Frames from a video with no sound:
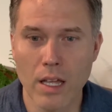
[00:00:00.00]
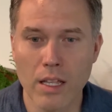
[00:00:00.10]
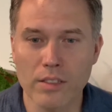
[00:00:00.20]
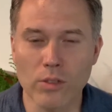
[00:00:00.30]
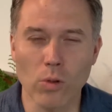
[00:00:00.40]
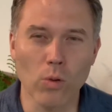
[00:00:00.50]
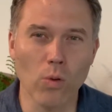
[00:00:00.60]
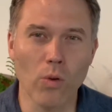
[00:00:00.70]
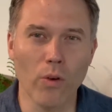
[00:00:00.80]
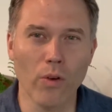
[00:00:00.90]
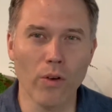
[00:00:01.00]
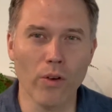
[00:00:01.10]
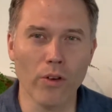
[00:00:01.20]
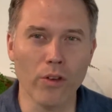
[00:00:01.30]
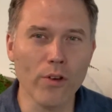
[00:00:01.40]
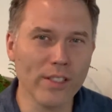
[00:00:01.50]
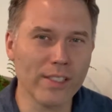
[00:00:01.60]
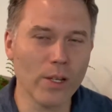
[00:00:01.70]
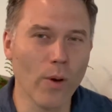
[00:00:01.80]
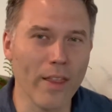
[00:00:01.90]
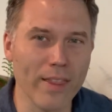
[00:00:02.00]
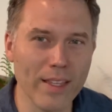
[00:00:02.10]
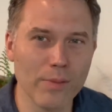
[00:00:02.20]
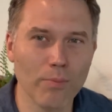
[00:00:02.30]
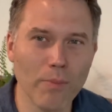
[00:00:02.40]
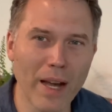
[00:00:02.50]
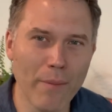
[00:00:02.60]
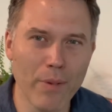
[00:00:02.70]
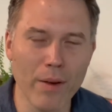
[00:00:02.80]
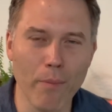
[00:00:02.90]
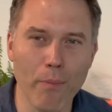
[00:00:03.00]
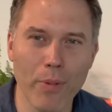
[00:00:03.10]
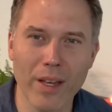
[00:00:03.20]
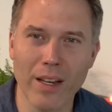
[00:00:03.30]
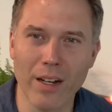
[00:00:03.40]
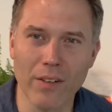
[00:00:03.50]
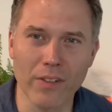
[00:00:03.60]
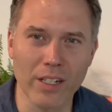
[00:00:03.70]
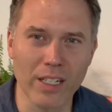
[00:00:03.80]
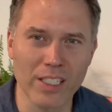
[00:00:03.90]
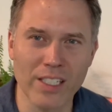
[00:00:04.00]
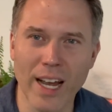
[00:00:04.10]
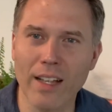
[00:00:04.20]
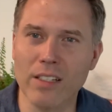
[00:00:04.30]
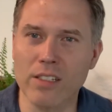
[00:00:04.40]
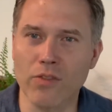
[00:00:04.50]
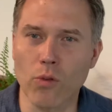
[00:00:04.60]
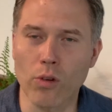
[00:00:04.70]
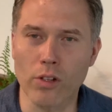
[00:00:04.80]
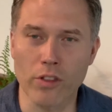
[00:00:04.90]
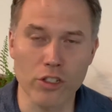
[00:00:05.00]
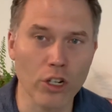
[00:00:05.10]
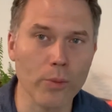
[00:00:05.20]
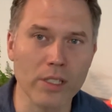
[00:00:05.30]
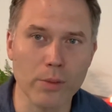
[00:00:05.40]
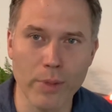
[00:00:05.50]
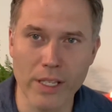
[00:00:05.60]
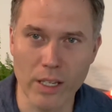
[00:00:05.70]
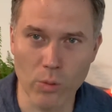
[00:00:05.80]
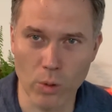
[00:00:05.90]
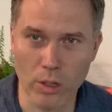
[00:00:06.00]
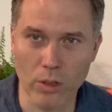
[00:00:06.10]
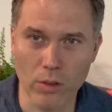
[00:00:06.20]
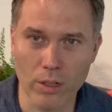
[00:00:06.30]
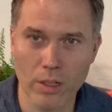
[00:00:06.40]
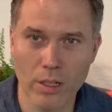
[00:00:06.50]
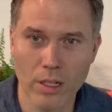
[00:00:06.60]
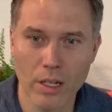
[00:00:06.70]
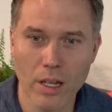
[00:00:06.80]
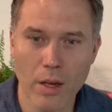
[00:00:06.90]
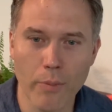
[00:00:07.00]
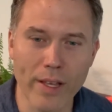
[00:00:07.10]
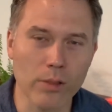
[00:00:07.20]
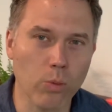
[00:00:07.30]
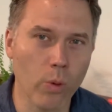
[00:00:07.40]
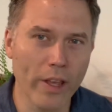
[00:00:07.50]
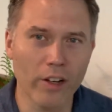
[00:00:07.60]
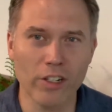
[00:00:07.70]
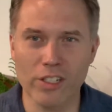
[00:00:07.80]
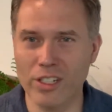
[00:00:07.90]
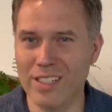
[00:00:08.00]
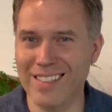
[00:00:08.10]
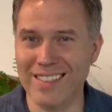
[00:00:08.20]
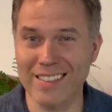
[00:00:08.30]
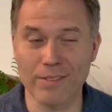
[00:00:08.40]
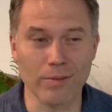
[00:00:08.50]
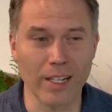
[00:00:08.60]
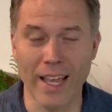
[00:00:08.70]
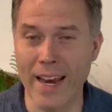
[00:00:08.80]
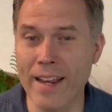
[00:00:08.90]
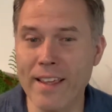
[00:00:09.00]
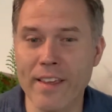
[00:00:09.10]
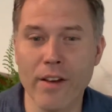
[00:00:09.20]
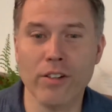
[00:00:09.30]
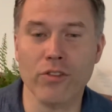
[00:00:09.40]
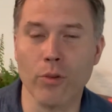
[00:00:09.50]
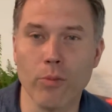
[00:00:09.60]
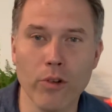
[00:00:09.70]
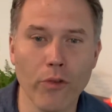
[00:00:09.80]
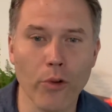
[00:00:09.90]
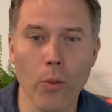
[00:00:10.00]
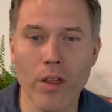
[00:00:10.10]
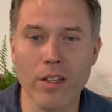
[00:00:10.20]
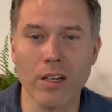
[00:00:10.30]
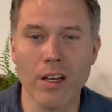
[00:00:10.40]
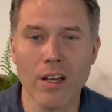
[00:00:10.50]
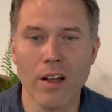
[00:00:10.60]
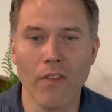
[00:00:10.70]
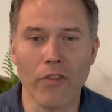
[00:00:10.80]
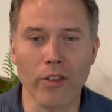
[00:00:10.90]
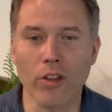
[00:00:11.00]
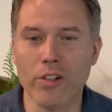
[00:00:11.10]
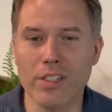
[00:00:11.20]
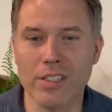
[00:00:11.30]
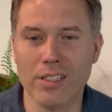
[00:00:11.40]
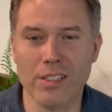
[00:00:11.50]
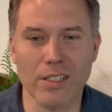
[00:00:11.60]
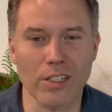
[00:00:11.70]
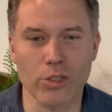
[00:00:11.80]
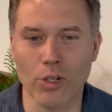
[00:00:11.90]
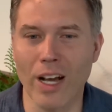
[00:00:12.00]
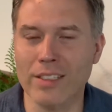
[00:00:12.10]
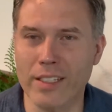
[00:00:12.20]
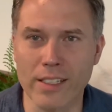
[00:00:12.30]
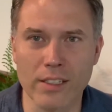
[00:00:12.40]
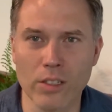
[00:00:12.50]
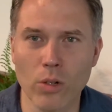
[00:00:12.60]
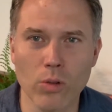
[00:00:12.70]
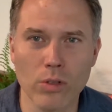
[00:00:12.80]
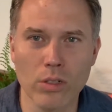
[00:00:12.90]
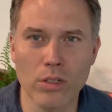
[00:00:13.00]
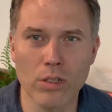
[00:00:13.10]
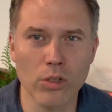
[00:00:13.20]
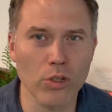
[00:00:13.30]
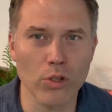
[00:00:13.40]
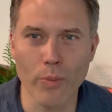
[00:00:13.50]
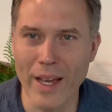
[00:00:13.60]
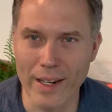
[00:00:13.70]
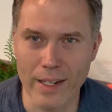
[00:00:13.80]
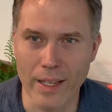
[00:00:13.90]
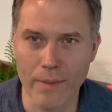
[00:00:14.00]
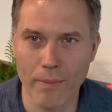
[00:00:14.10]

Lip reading: So you can see why this might be a bit of a challenge for the German-speaking world. Because we are just, 80 years removed from one of the largest atrocities known to humanity.